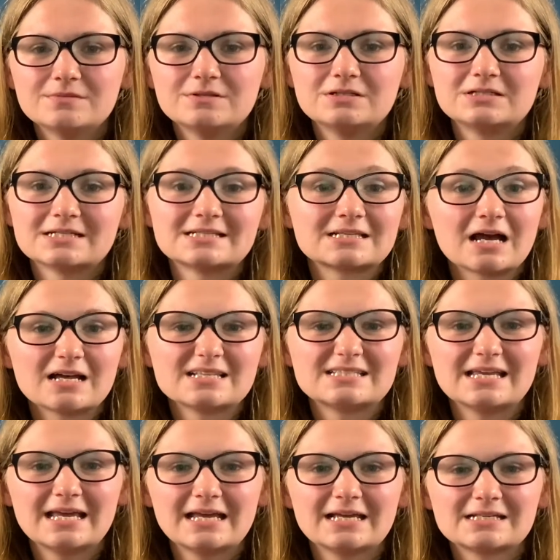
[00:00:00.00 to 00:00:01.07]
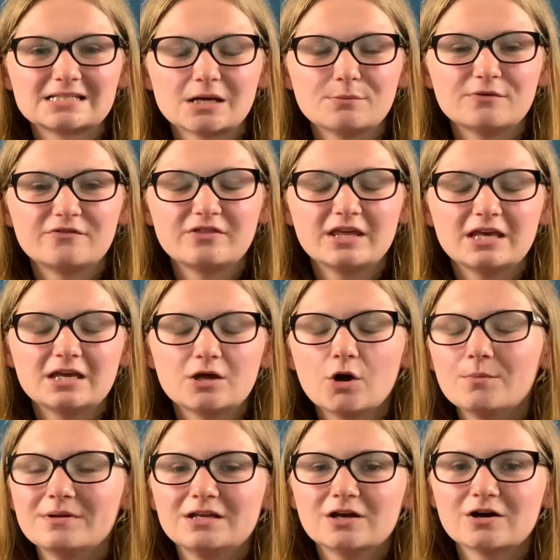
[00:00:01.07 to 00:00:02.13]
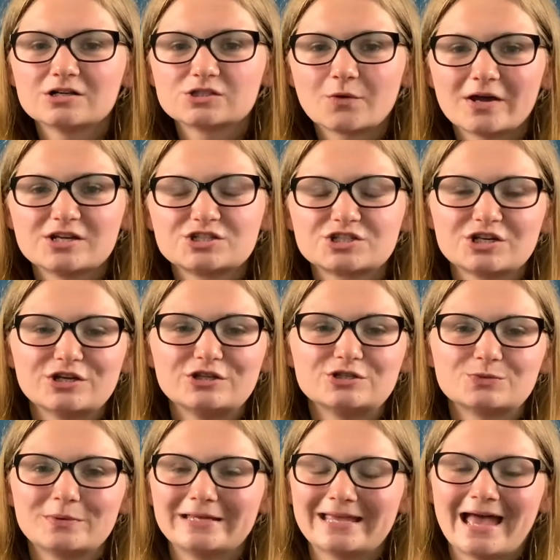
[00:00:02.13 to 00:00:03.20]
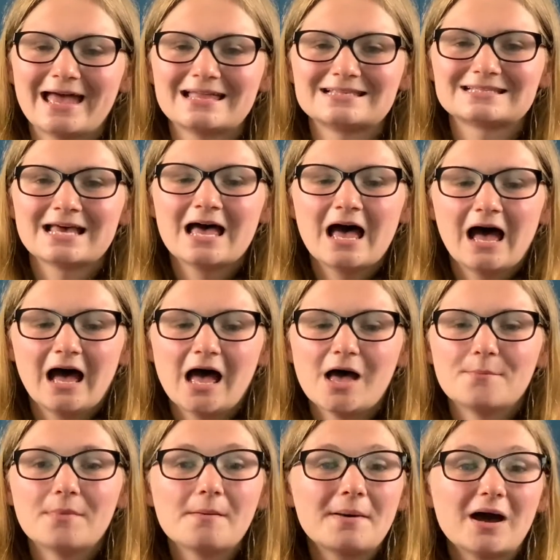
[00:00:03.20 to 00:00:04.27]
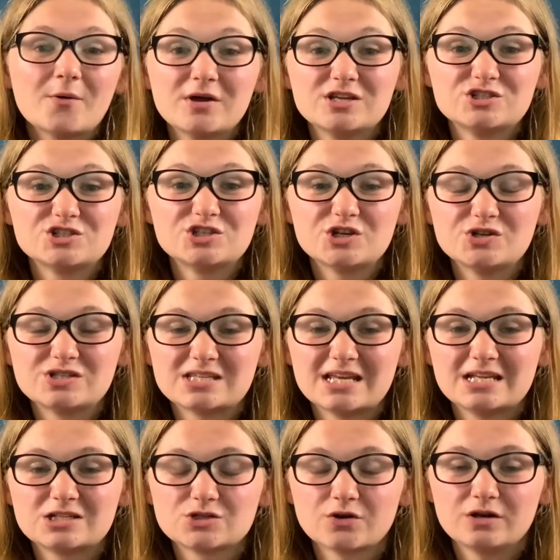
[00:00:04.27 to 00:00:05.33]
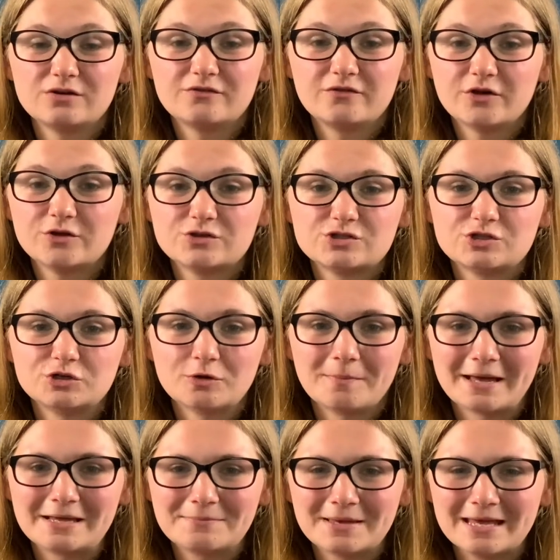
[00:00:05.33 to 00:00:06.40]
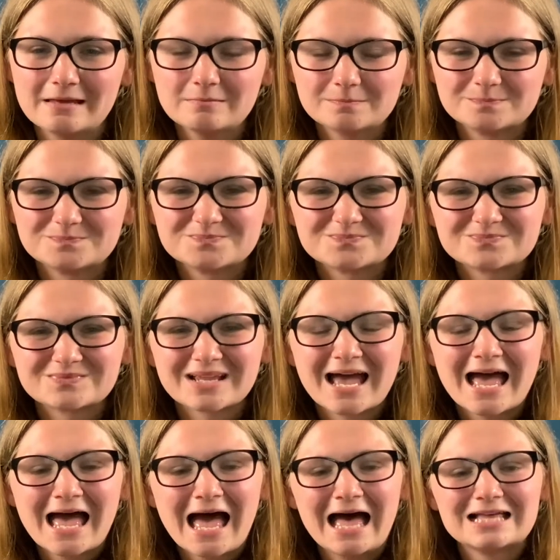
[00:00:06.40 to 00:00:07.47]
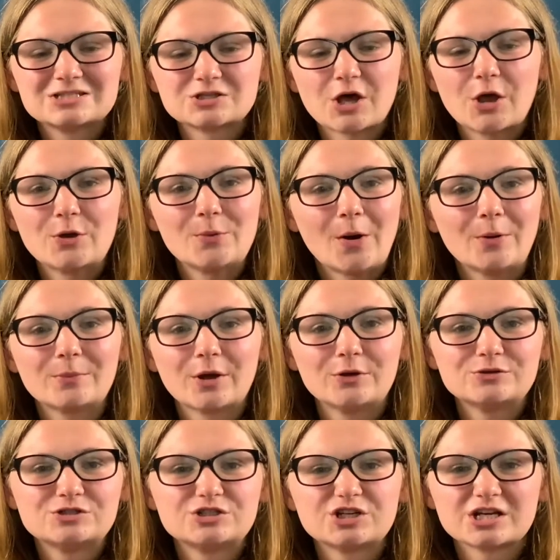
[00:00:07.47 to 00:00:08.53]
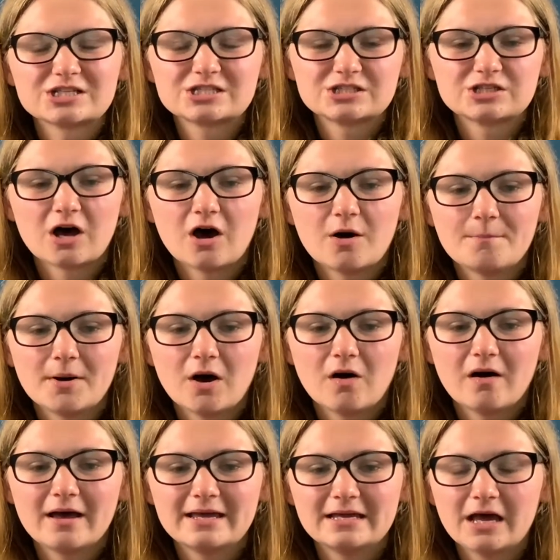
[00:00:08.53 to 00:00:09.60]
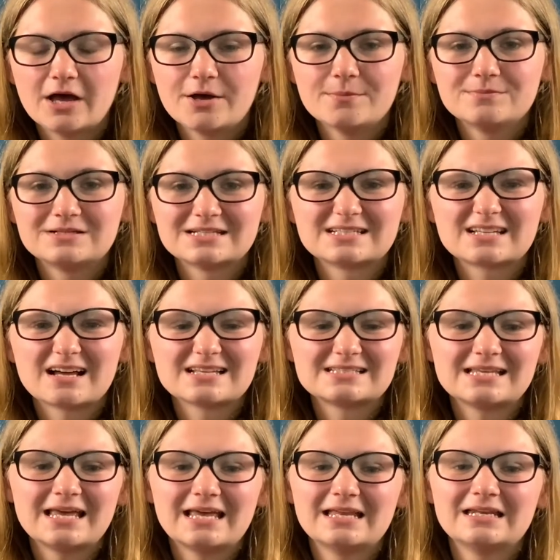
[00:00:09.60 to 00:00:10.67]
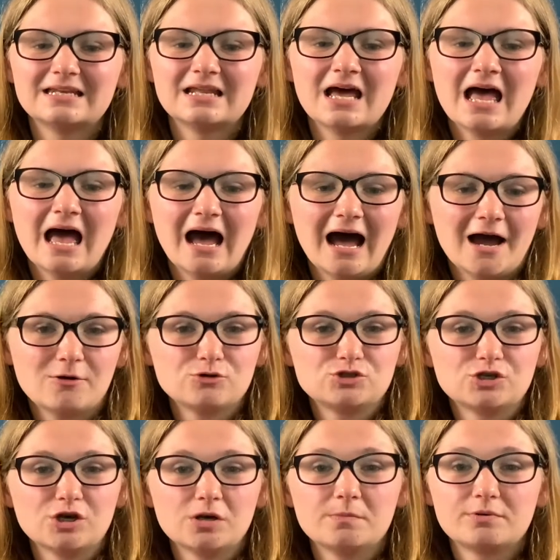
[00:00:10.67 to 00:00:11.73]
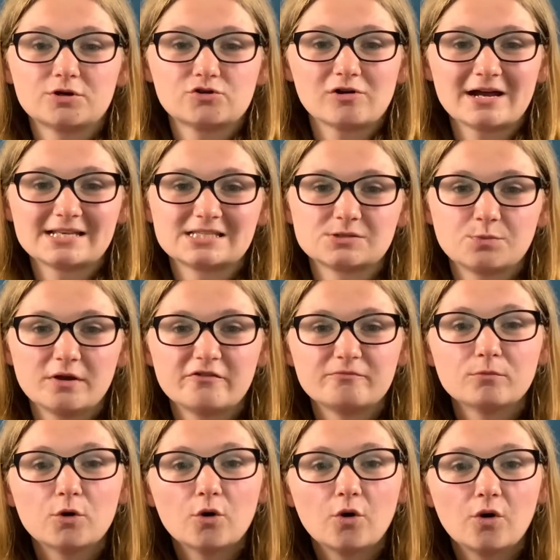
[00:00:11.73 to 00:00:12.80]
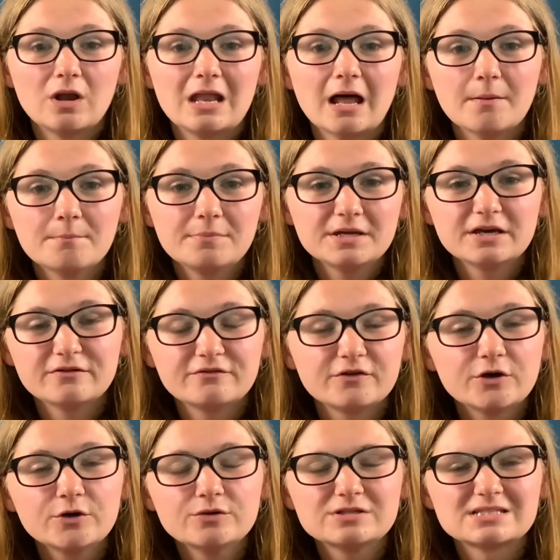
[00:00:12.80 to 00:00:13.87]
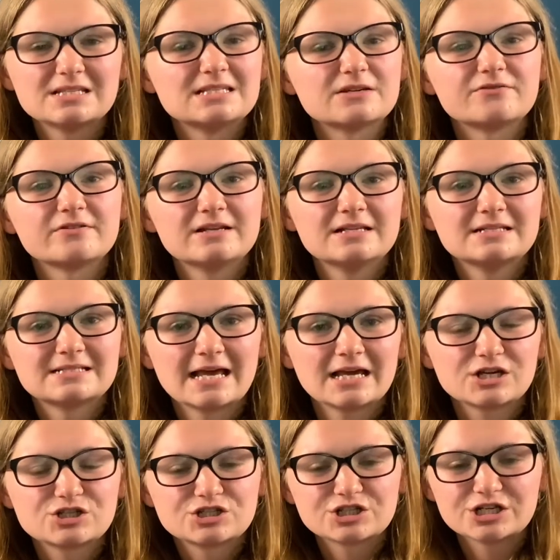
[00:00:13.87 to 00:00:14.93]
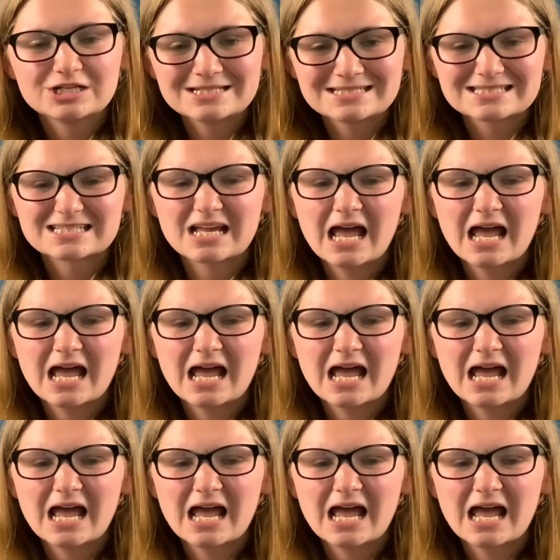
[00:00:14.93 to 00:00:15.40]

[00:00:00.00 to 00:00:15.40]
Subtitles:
discussing some of the commonly asked questions we get about introducing solid foods to your baby. So I'm going to just start by discussing how to progress with more lumpier foods and different textures.